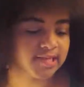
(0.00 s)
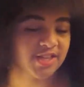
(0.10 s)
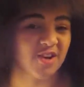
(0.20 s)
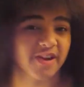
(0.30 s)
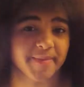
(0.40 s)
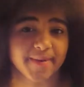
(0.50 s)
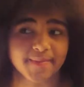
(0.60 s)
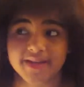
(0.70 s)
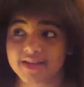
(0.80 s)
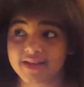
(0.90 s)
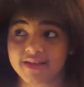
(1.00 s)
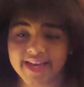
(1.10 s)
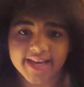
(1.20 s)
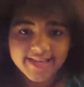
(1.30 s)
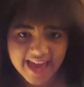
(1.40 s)
Sorry, Mum.
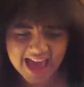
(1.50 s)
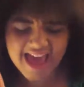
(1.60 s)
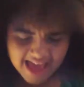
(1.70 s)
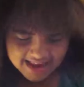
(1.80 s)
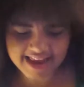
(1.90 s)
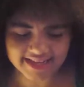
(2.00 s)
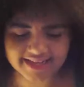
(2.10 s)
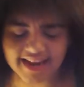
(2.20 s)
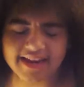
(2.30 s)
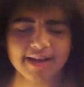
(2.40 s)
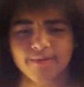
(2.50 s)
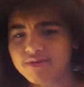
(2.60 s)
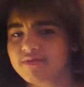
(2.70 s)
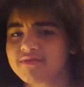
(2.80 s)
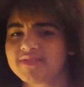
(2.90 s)
Yeah, let's stay up
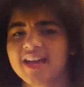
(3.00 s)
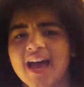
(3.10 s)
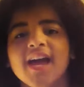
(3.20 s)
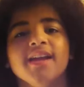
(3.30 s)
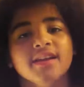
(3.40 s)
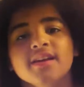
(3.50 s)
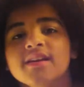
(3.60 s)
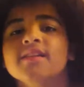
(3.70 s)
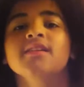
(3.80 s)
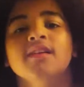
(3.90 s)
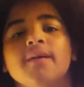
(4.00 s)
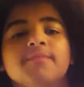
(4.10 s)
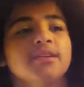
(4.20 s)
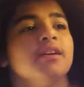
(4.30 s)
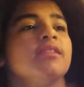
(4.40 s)
all night.
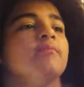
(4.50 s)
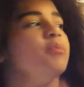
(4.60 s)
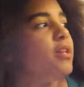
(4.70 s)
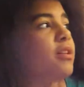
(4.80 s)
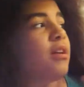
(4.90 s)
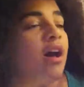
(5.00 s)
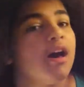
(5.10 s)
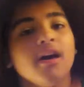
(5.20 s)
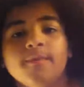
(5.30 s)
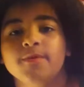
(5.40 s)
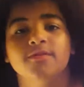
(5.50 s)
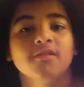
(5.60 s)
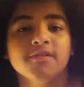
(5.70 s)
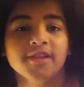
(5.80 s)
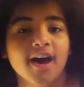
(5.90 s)
I'm gonna be up
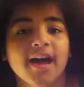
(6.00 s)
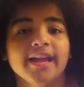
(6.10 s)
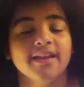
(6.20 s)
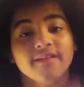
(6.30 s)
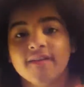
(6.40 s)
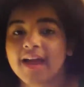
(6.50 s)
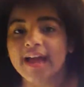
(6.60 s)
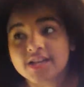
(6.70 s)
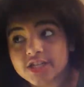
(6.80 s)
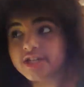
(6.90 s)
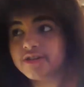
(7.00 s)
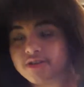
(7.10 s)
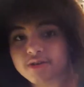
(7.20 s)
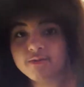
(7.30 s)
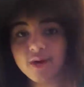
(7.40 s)
all night. If I actually knew
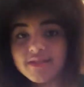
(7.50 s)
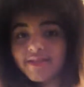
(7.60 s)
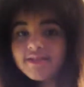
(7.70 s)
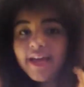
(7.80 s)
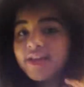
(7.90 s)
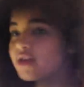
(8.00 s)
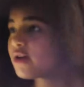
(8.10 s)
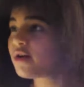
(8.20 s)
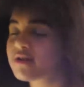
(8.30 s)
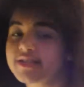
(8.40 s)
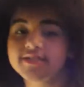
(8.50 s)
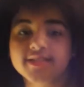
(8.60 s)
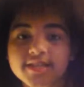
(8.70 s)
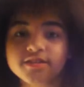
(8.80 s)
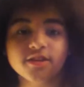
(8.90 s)
the words to that song and
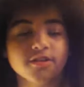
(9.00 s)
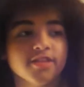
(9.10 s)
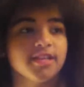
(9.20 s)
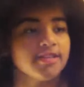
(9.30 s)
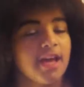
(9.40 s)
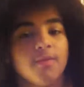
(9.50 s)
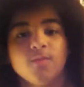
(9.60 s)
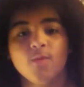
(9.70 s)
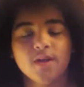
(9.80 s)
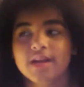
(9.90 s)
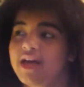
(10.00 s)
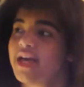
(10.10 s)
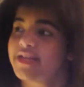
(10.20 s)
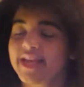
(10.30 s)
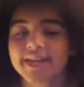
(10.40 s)
didn't know that's that one
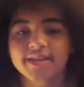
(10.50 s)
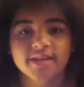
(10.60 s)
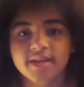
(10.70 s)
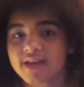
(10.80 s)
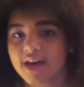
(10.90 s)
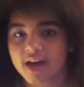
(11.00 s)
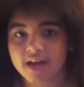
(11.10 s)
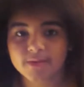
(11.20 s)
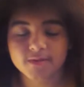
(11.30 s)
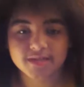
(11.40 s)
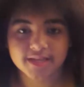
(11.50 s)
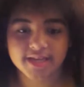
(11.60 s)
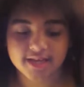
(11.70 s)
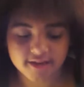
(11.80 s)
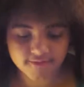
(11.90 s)
line, then I would
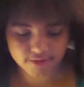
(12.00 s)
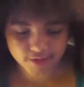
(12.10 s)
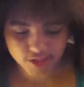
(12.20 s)
sing it for